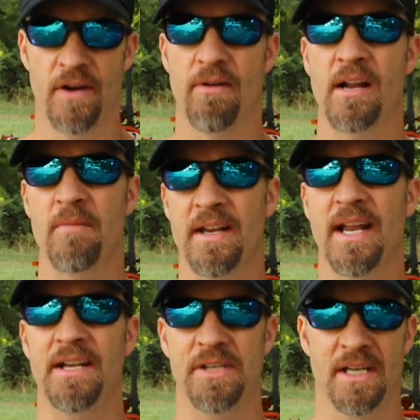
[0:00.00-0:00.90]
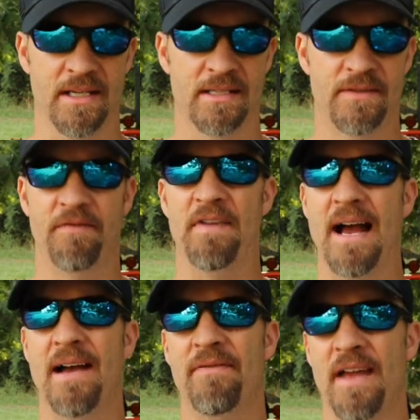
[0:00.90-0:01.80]
Their recommendation is
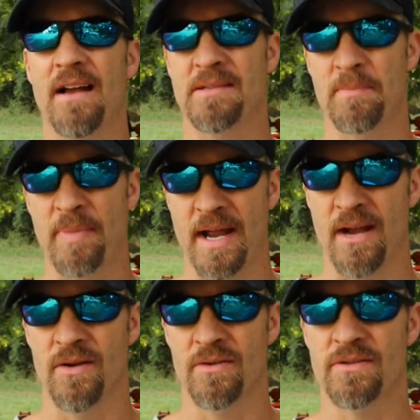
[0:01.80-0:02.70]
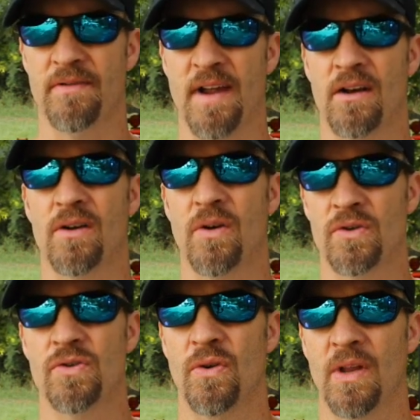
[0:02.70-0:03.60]
5,000 pounds of
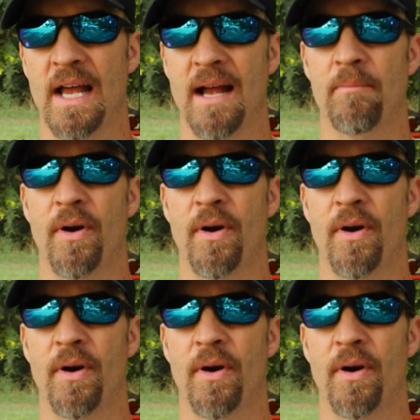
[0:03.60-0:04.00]
agricultural lime